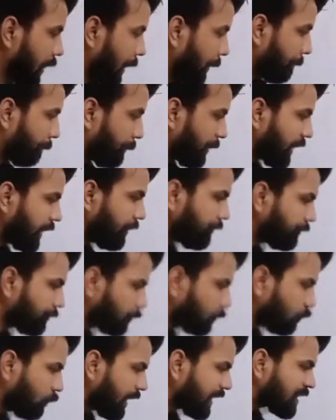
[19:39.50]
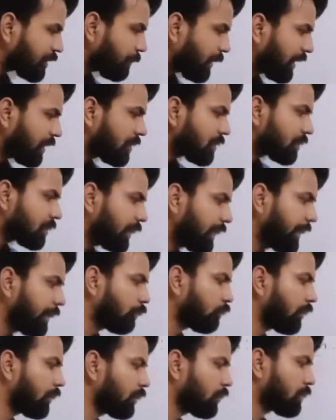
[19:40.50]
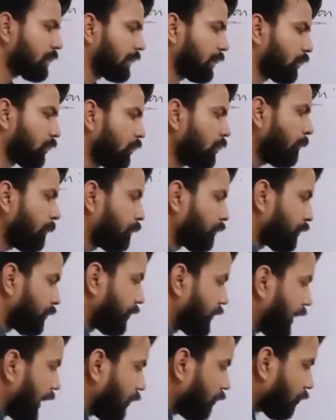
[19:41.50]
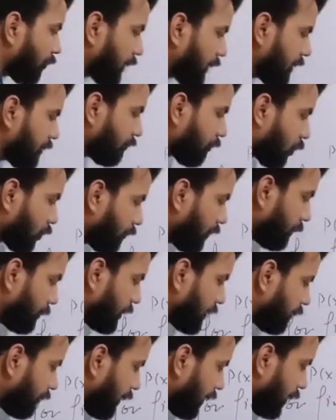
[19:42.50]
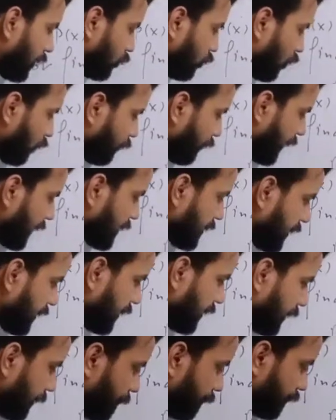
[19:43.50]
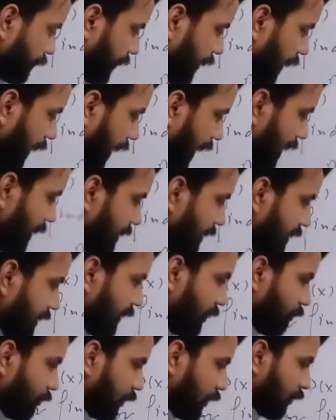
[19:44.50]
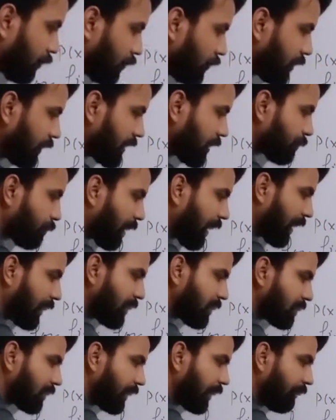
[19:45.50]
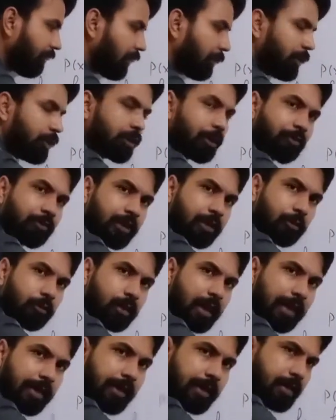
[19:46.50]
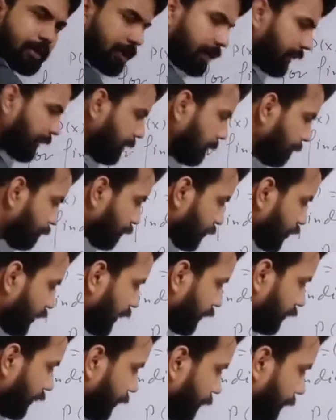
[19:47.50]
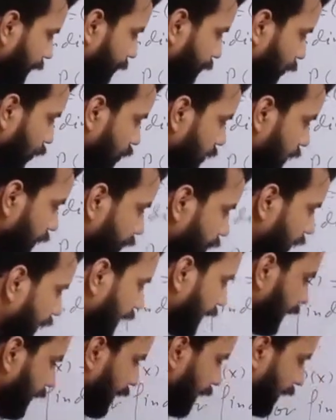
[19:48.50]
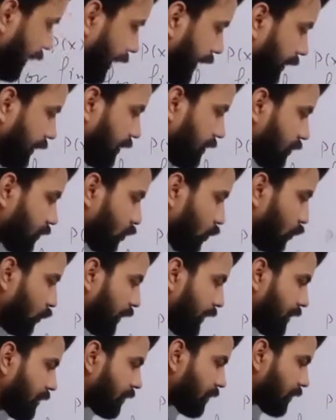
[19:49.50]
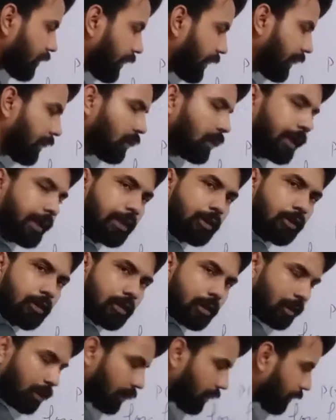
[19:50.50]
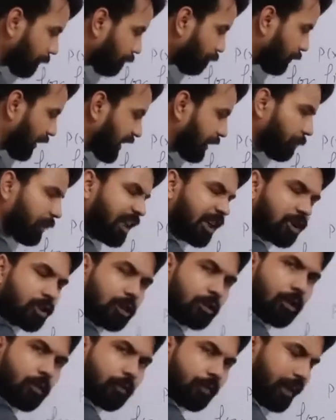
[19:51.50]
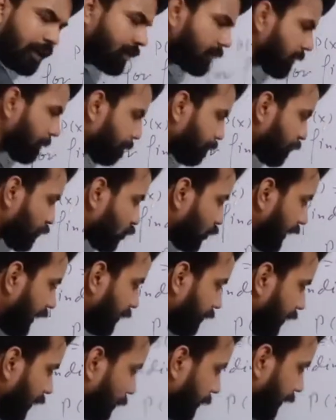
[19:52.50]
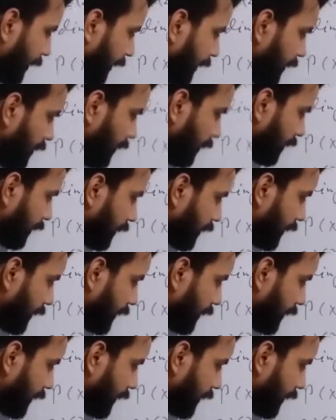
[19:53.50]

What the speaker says: But if 2x minus 3 equal to 0, then what will be the value of x here? X is equal to, this minus 3 will be shifted to right hand side, so it will be positive 3, and this 2 is in multiplication of x, so it will be in